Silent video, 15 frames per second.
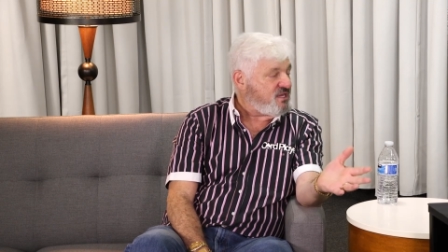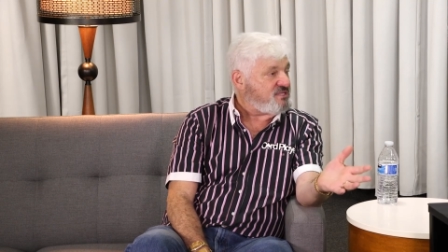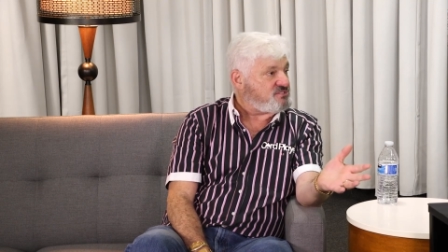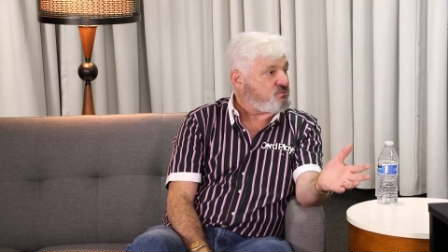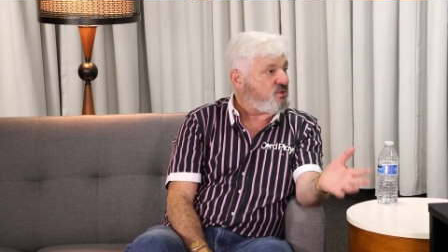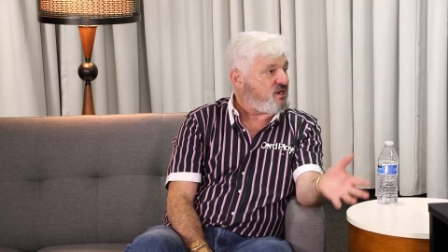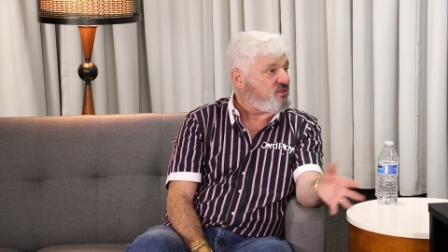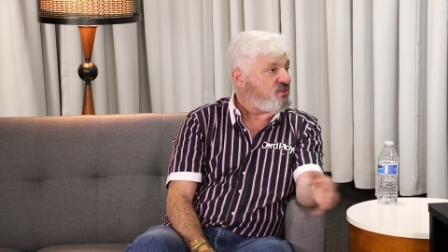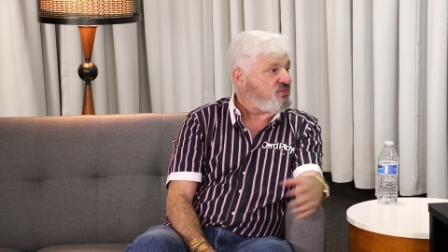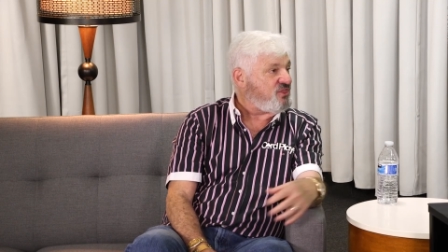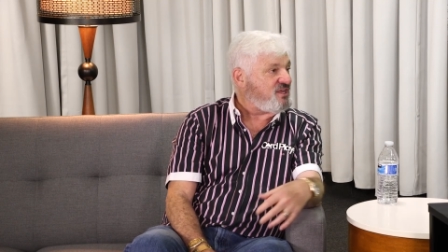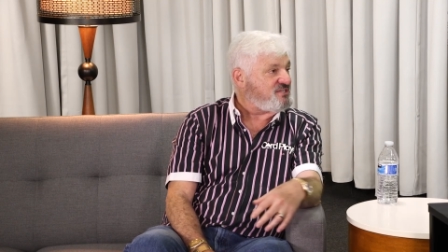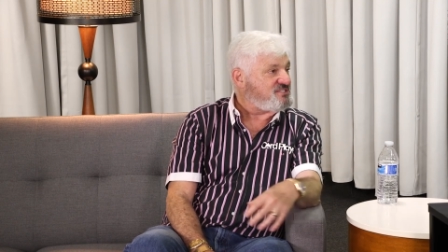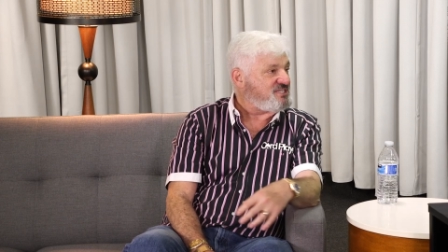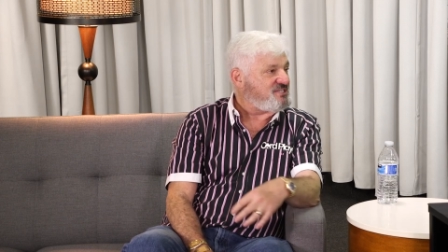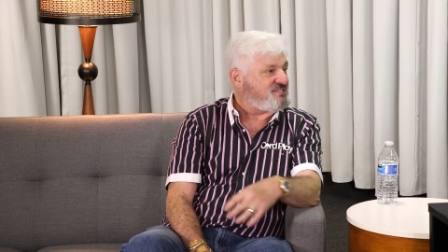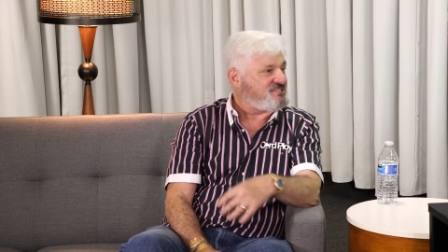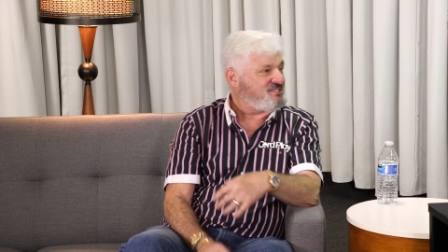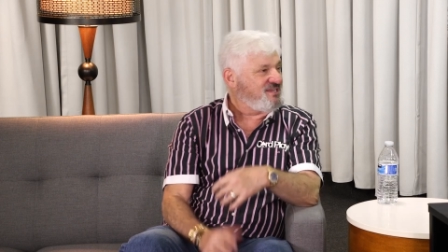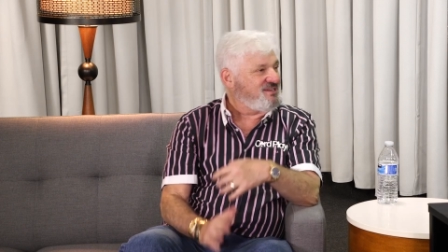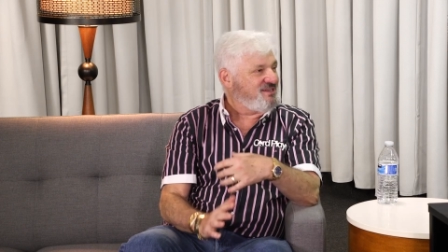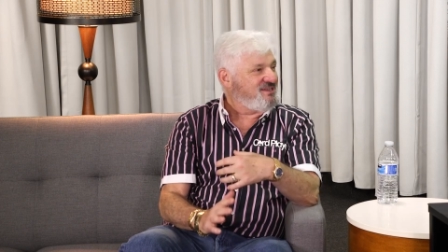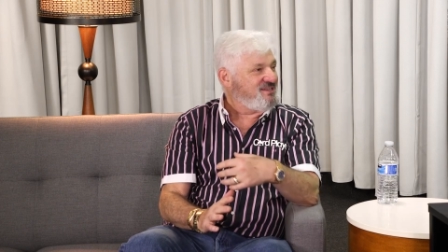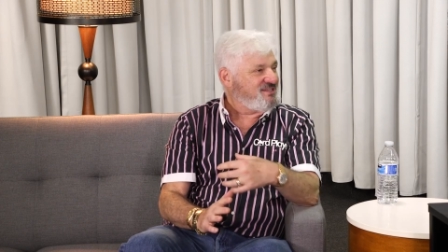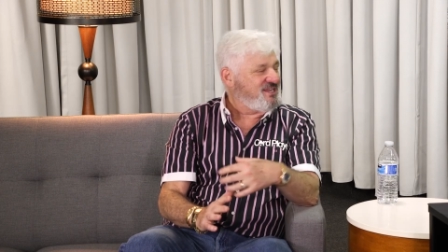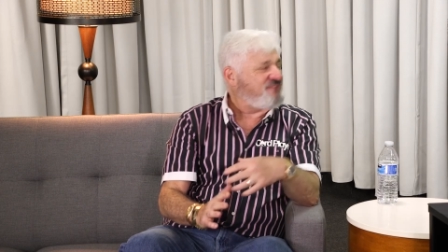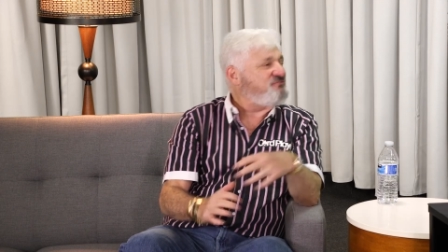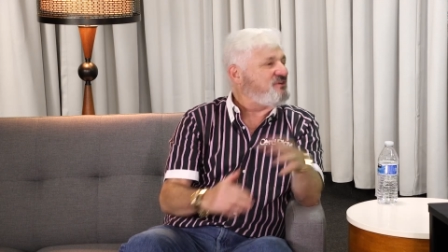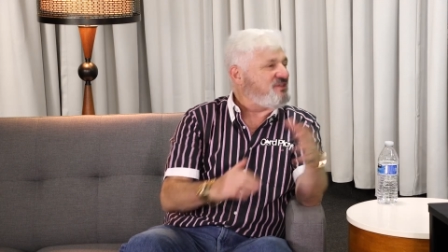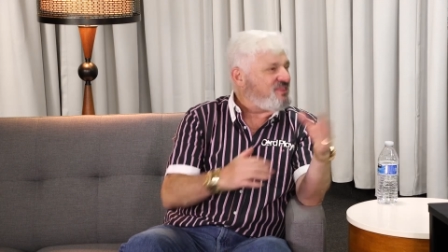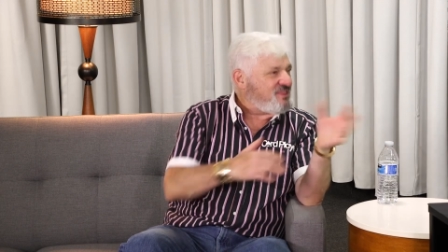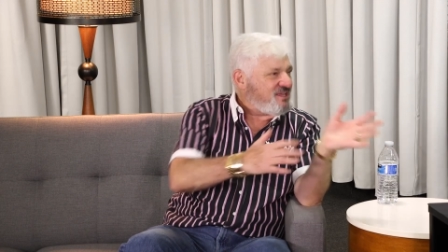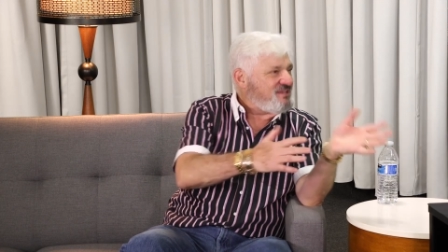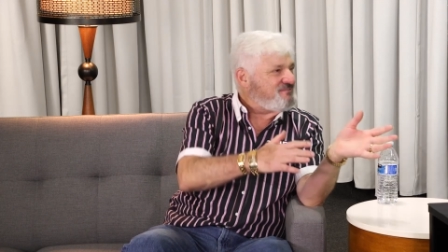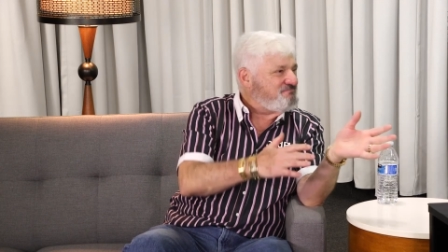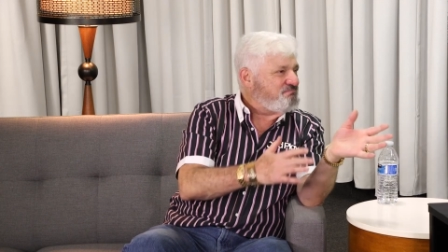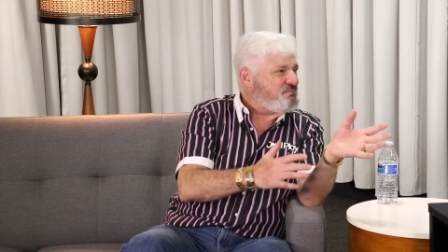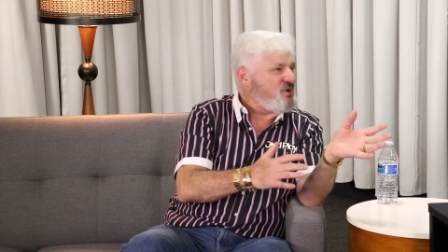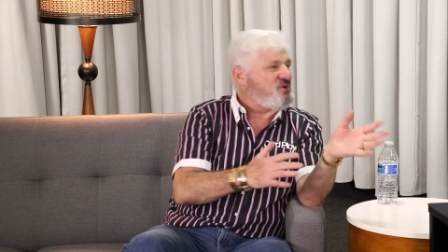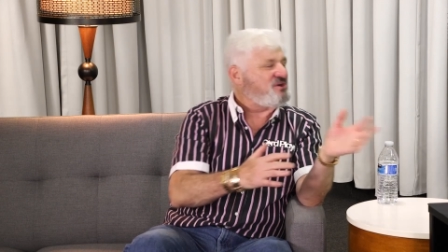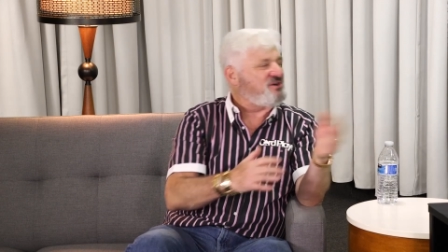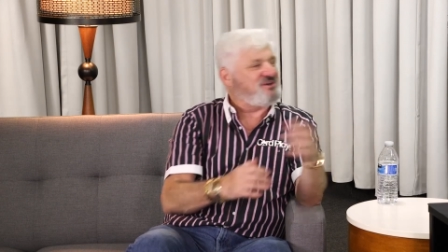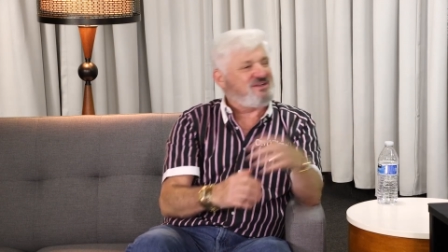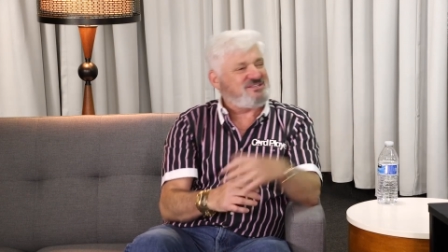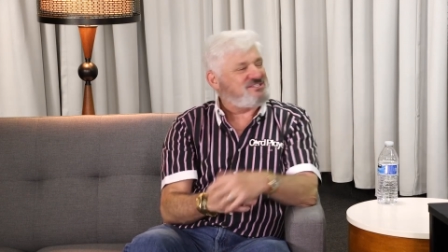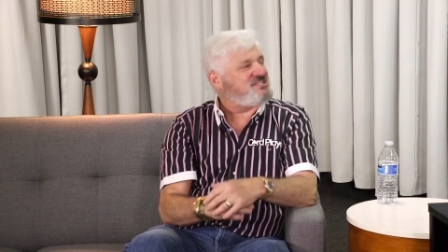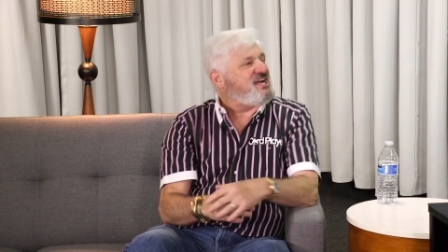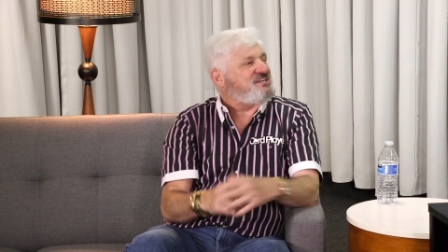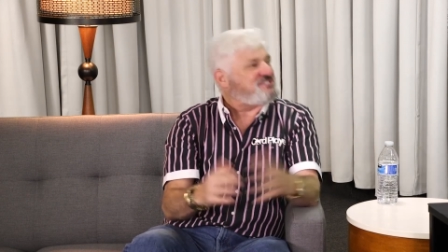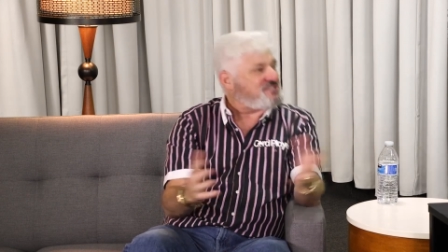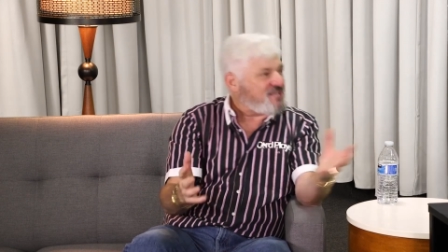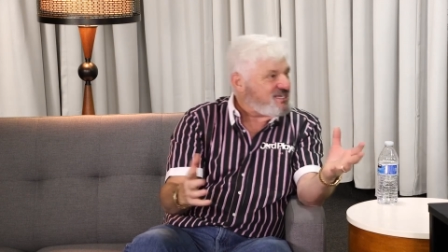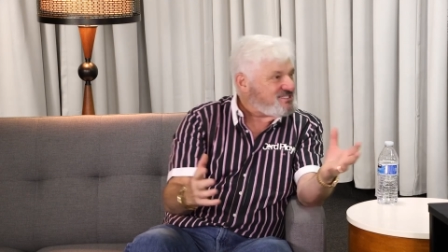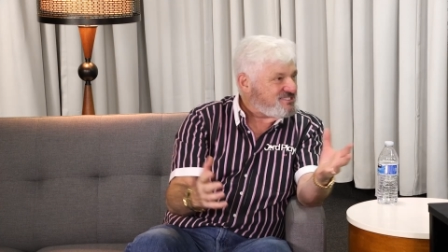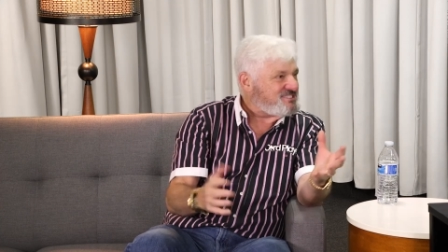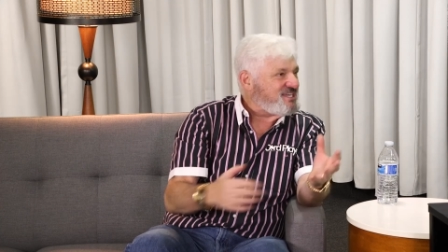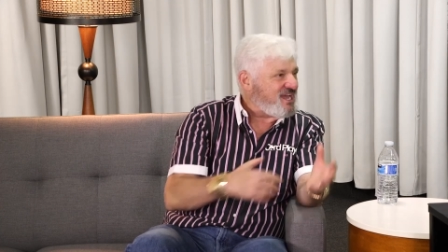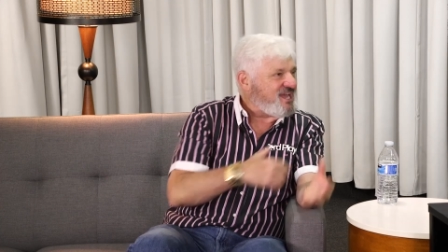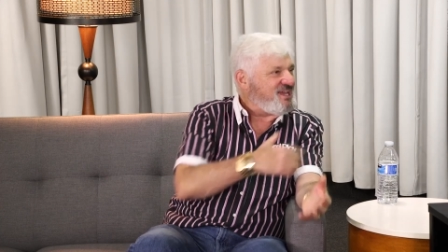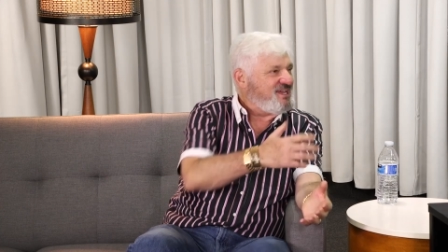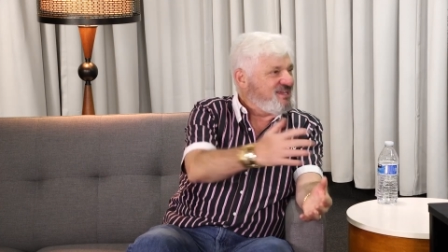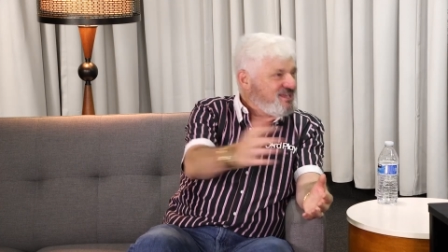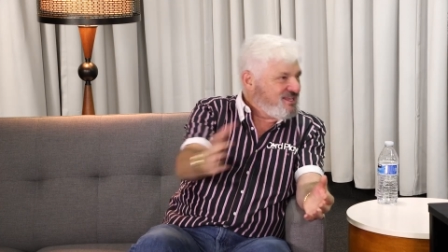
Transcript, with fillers: It's one of the things that's different than poker and chess, let's say,